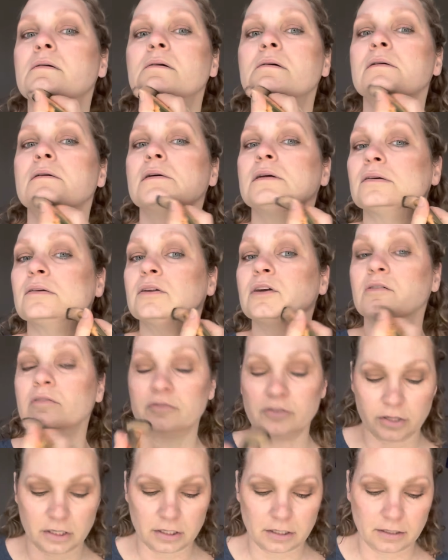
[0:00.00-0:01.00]
I don't know if
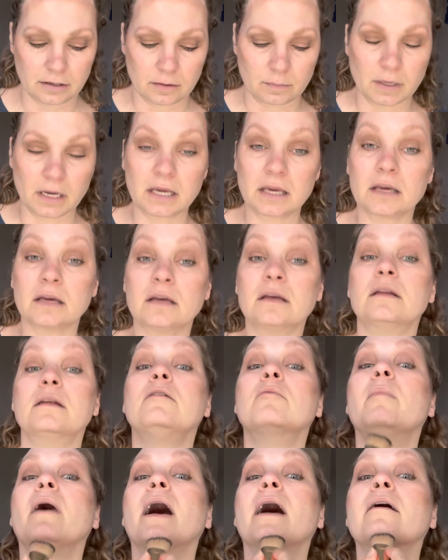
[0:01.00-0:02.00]
you can hear my kid in the
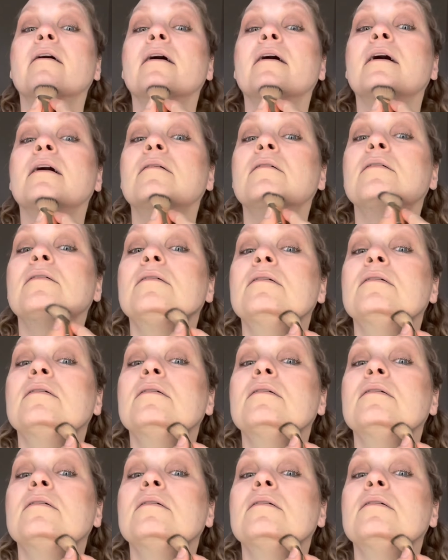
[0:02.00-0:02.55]
background.